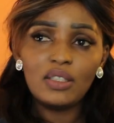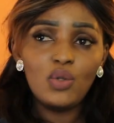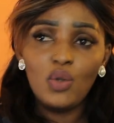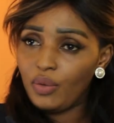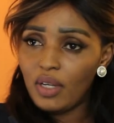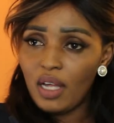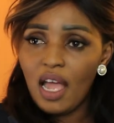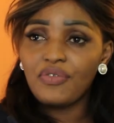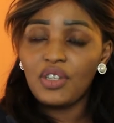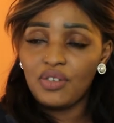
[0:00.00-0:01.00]
No,
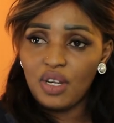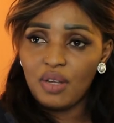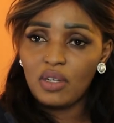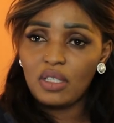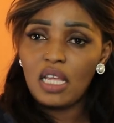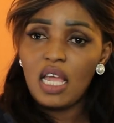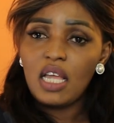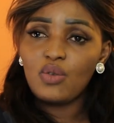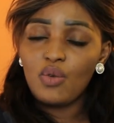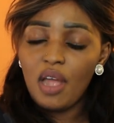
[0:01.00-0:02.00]
after 3 months.
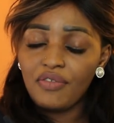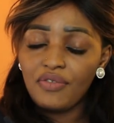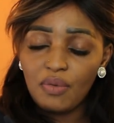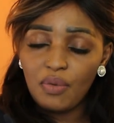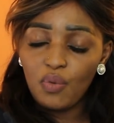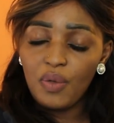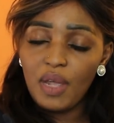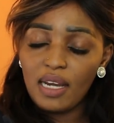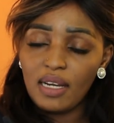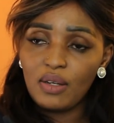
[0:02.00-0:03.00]
So after we
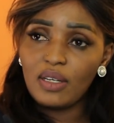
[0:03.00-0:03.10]
were